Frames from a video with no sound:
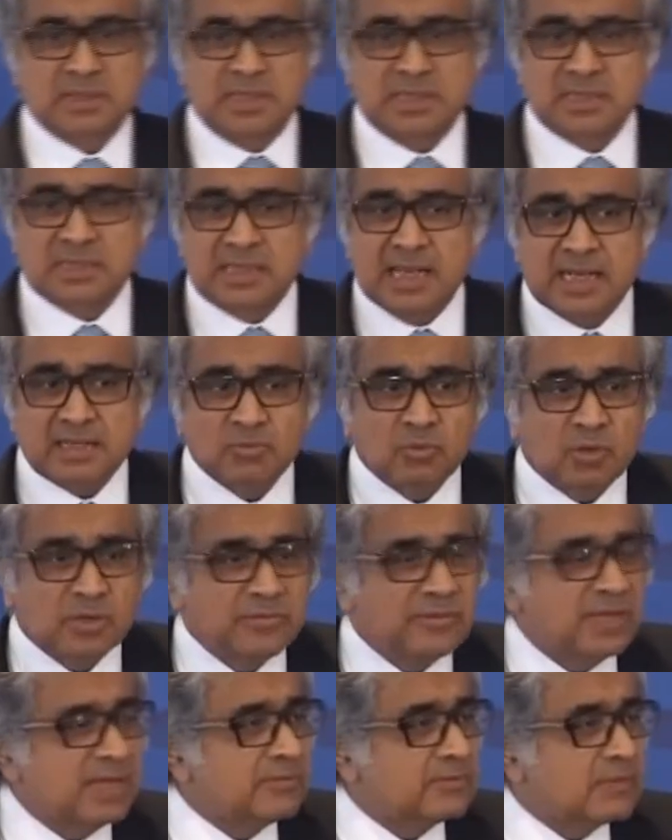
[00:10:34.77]
Is that
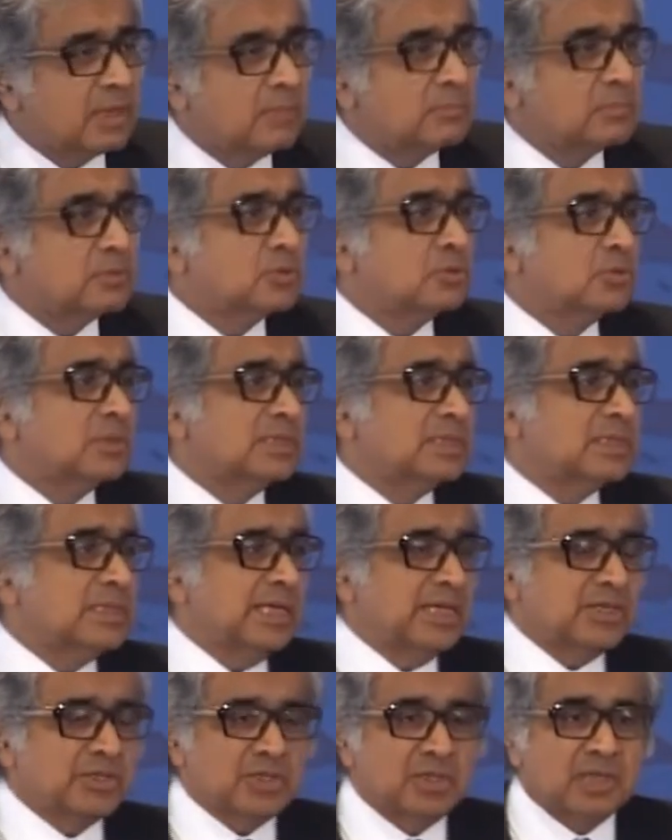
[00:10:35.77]
what we have come to as a
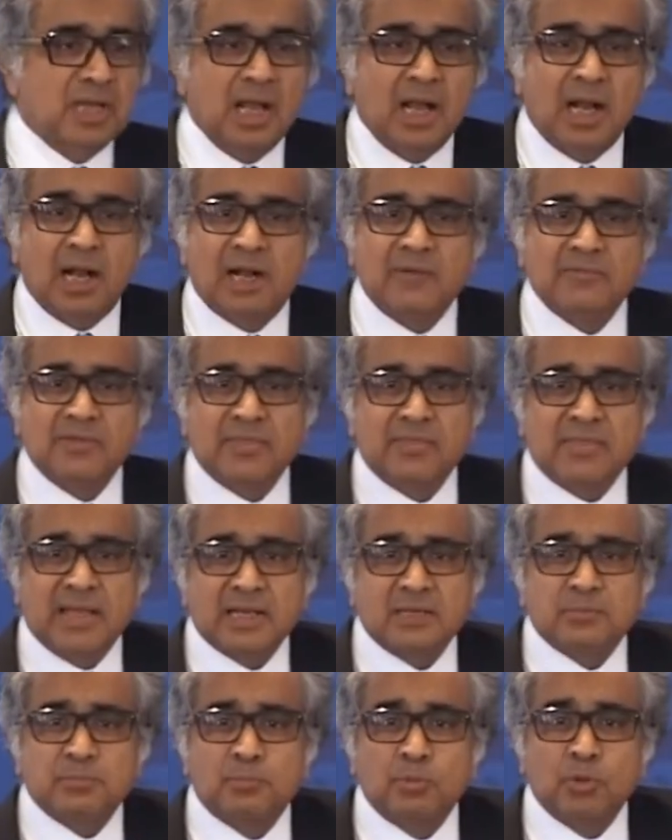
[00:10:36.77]
nation? Are we
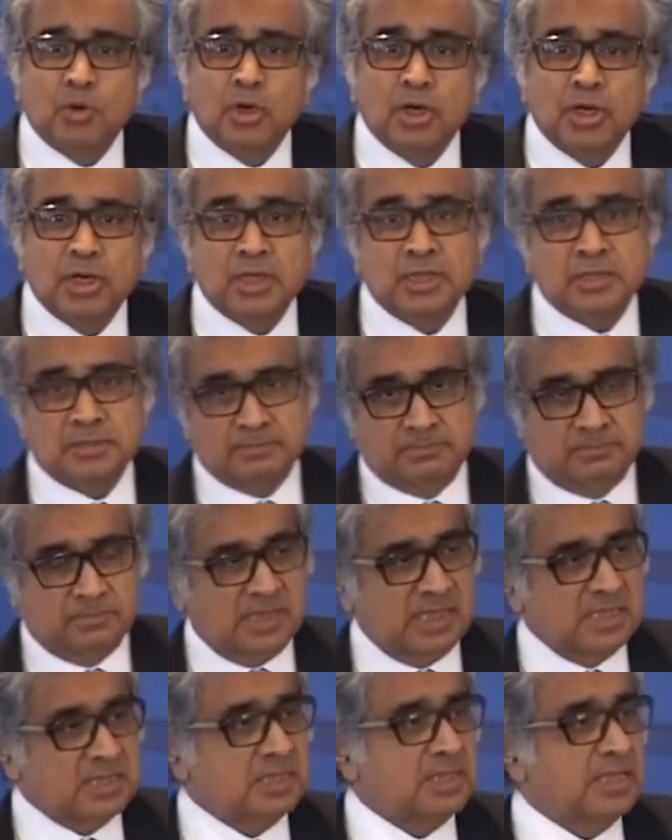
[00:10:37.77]
that poor
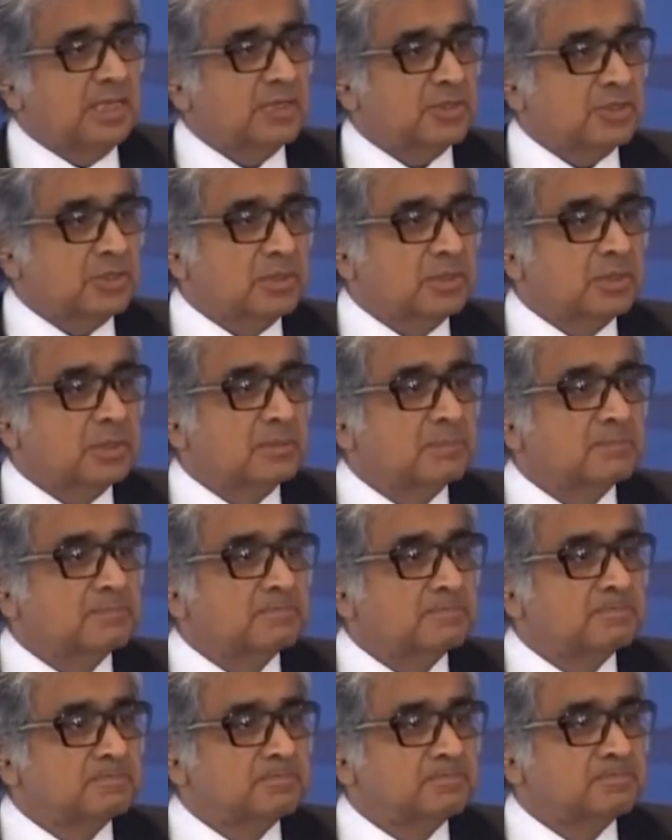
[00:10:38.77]
as a nation?
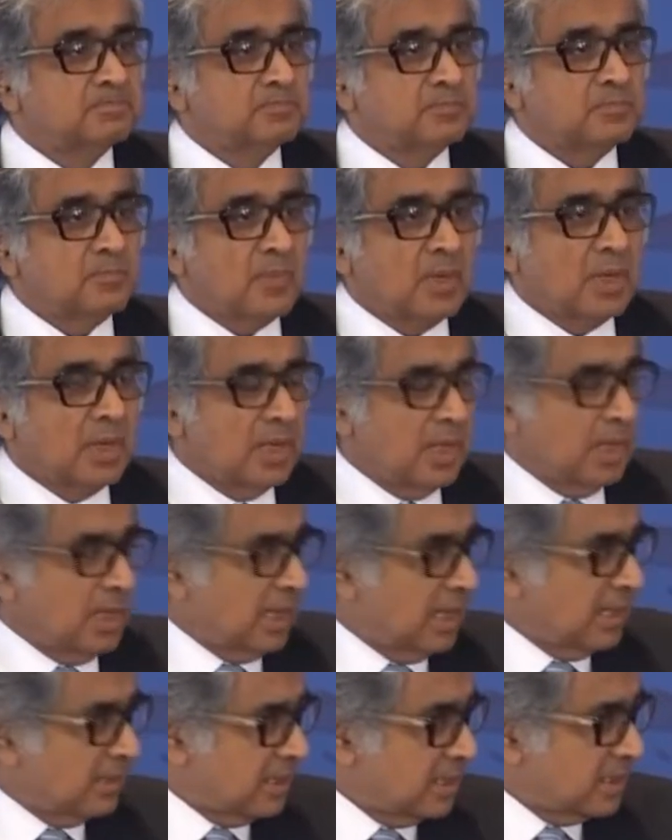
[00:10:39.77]

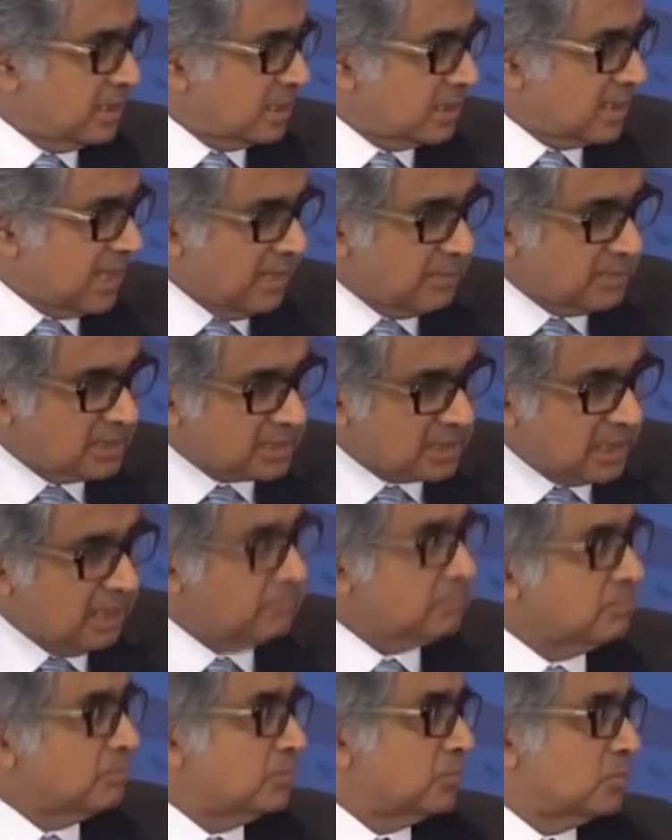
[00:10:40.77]
I think the time has
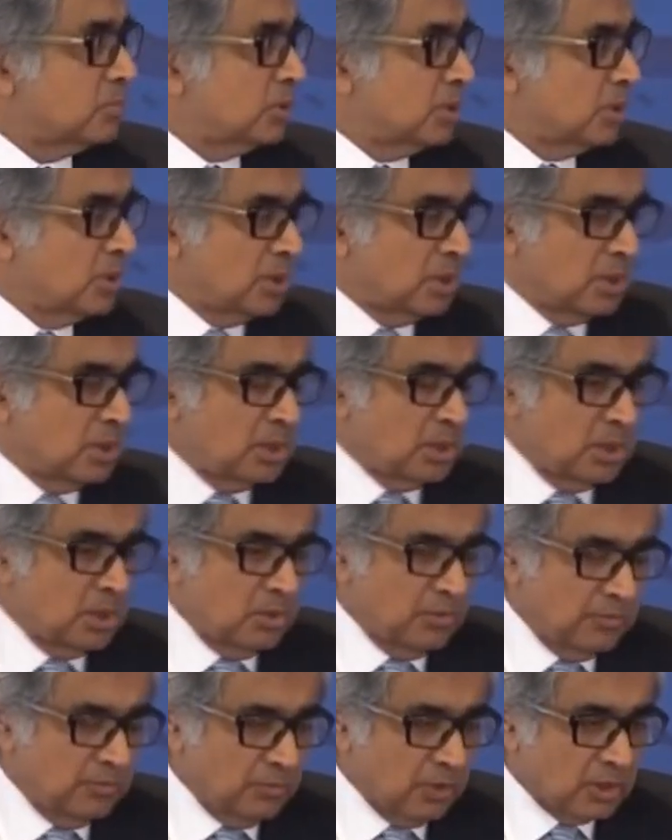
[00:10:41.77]
come
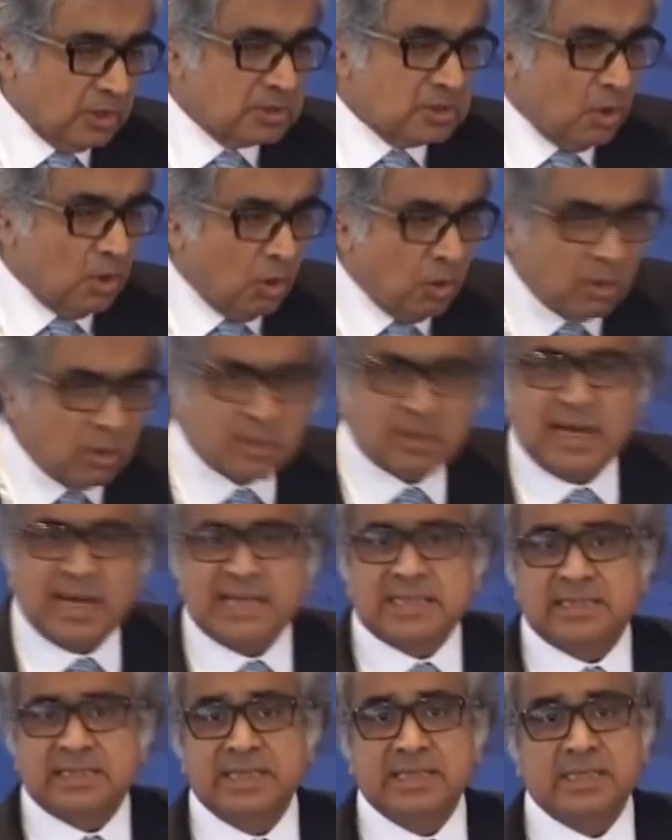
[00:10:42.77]
for all
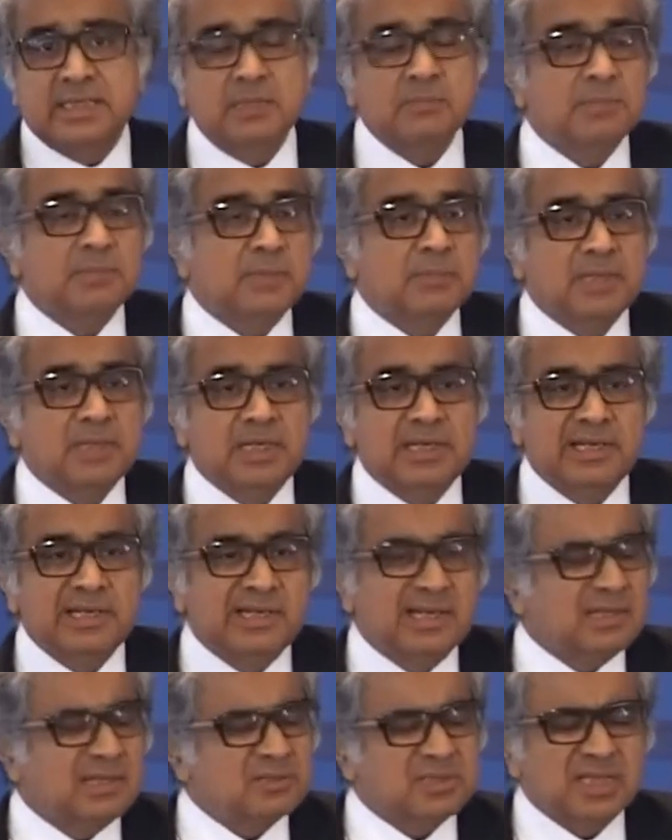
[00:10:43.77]
right thinking people in
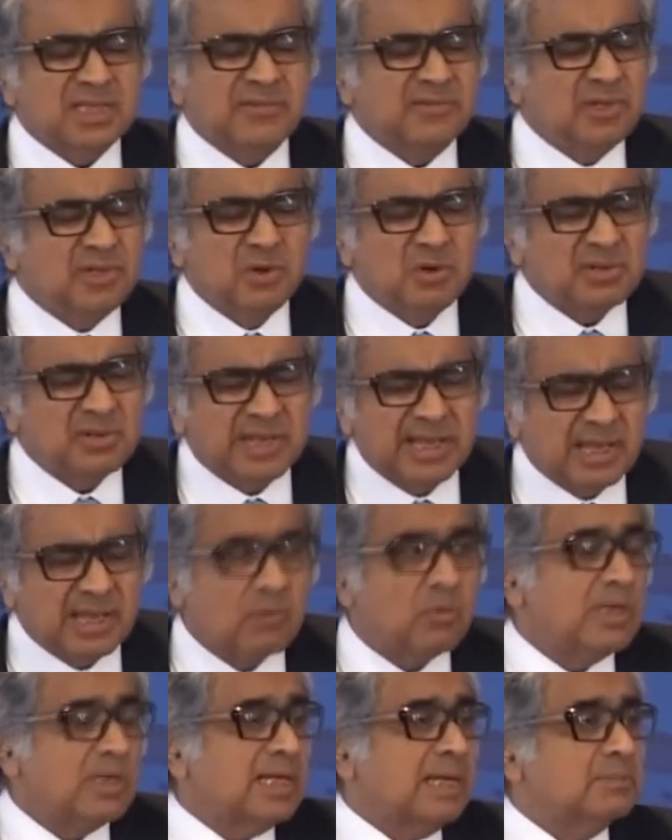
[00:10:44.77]
India to say, we don't
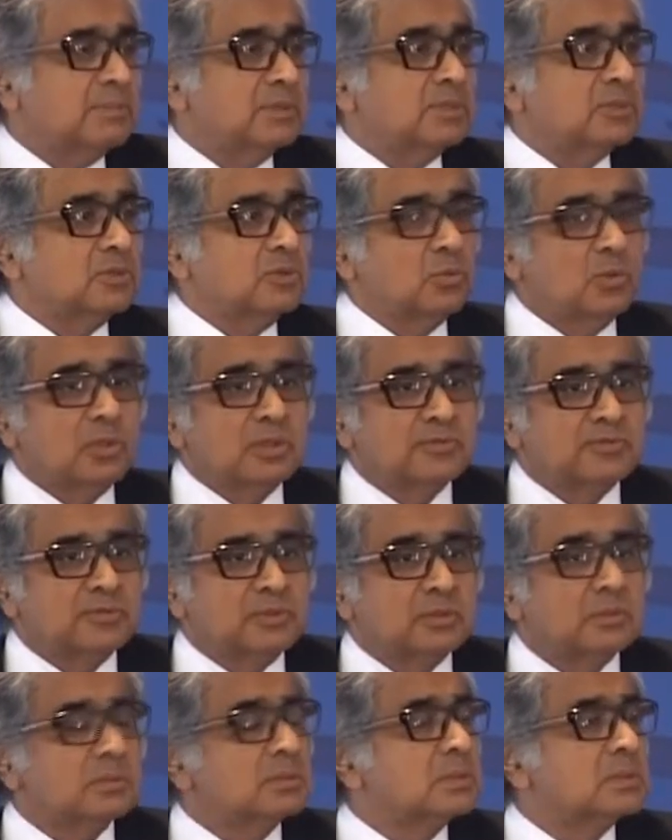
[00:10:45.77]
care what happens to
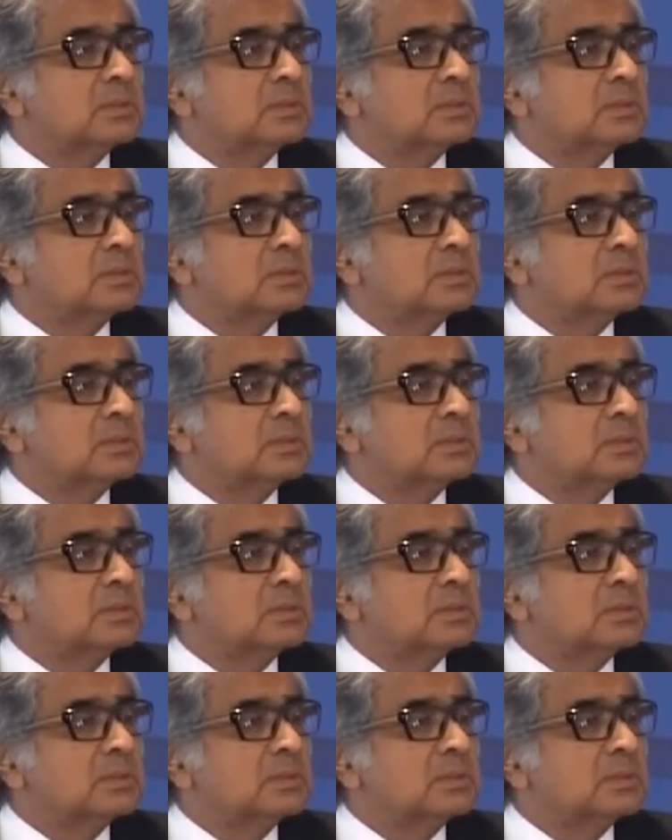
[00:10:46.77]
Vodafone.